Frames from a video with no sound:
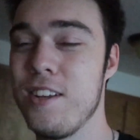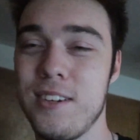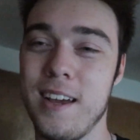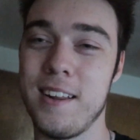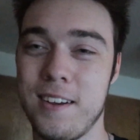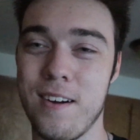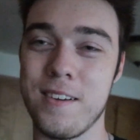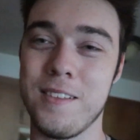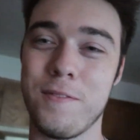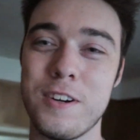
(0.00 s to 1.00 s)
engine out of the car
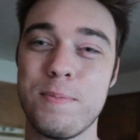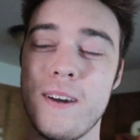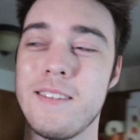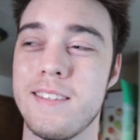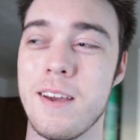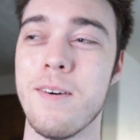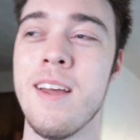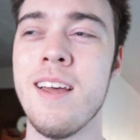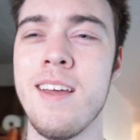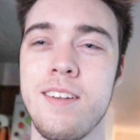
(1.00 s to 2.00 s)
in the first place. So
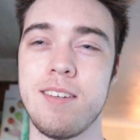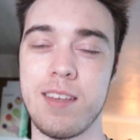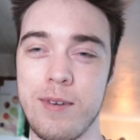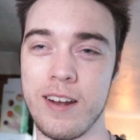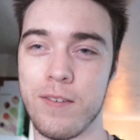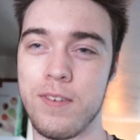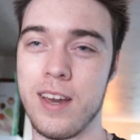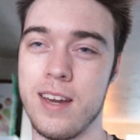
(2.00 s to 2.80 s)
just let me know if you